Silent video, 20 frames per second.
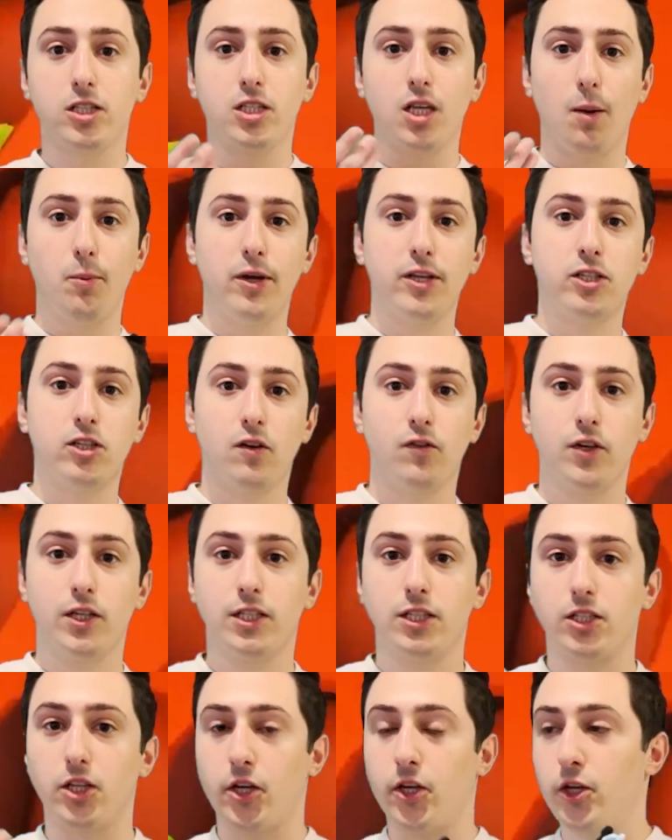Subway Surfers
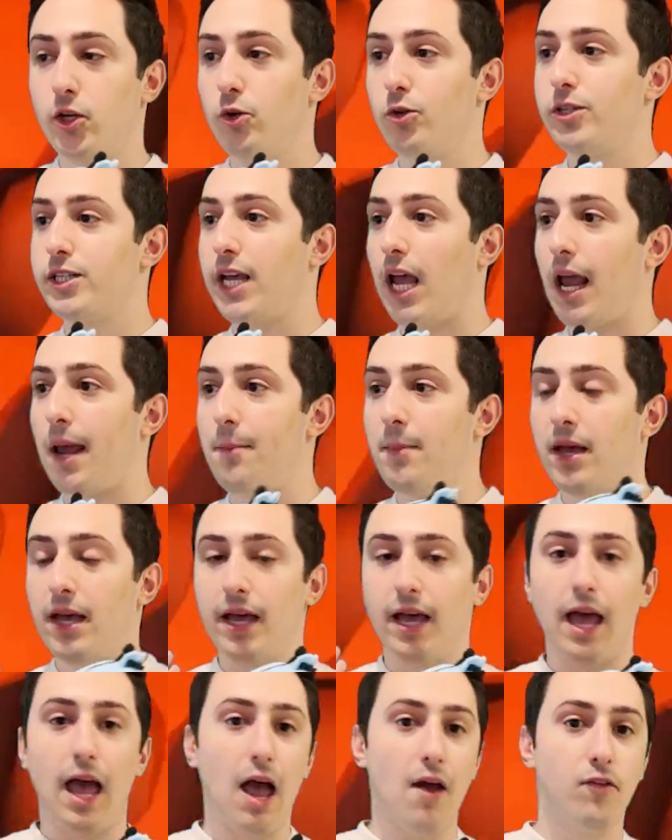is a huge game,
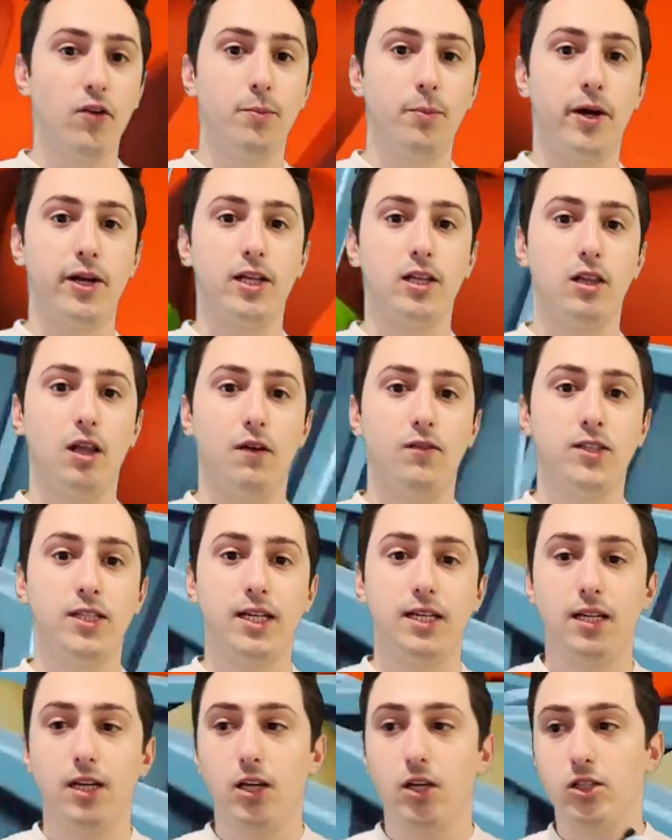everybody loves
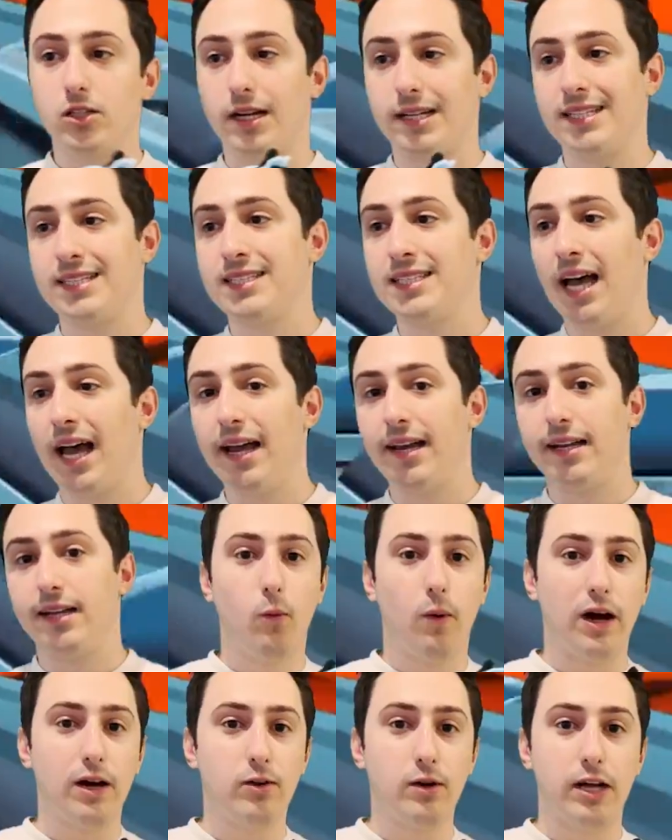it, so I decided,
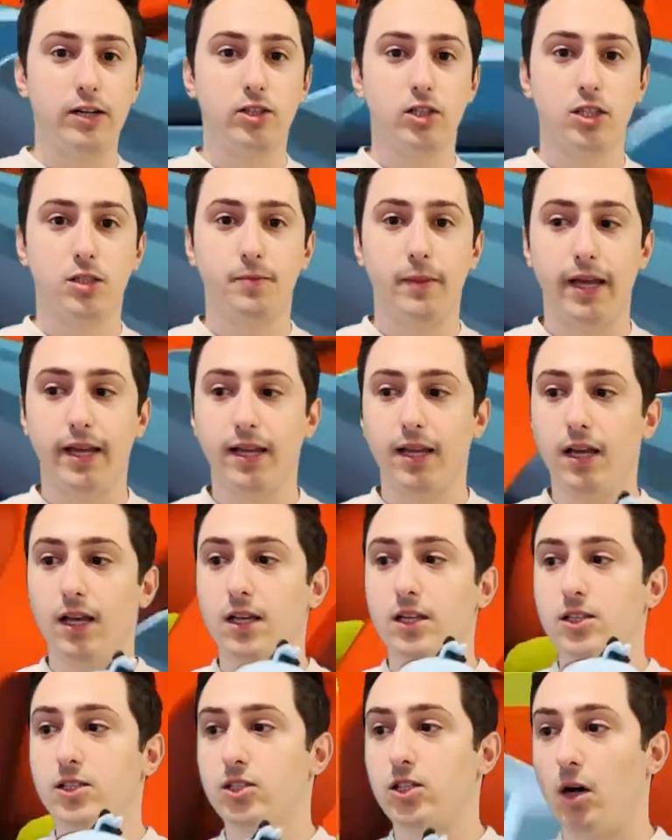why don't I just make
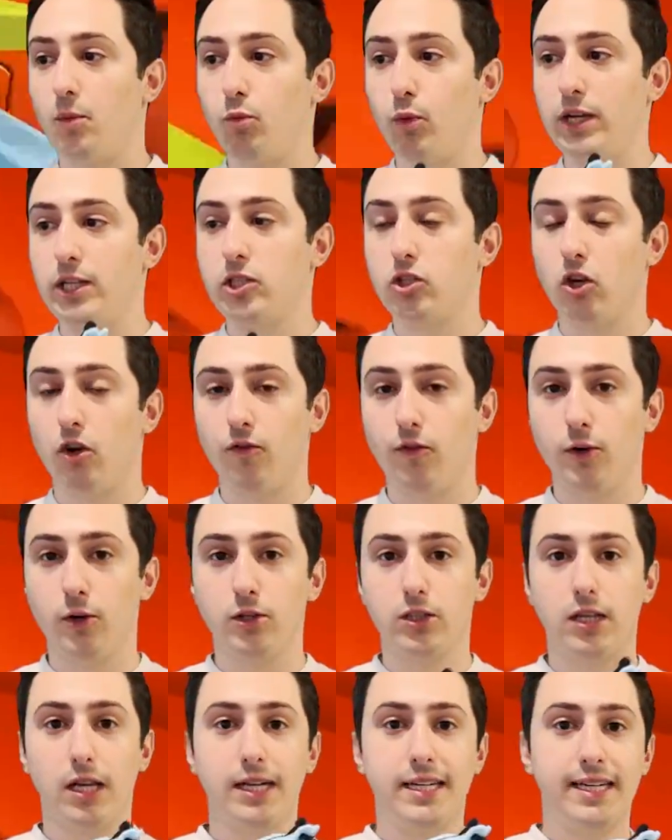Subway
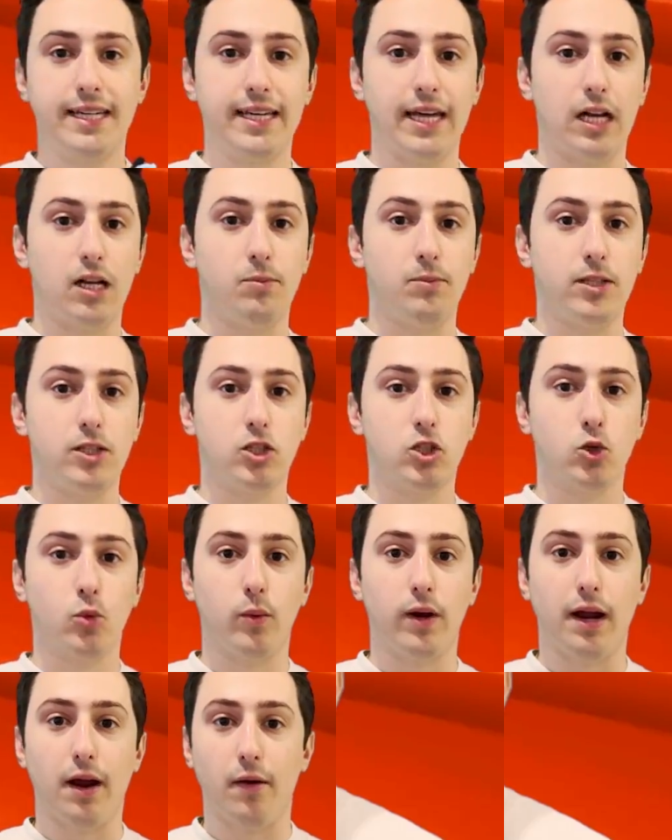Surfers Tiananmen Square.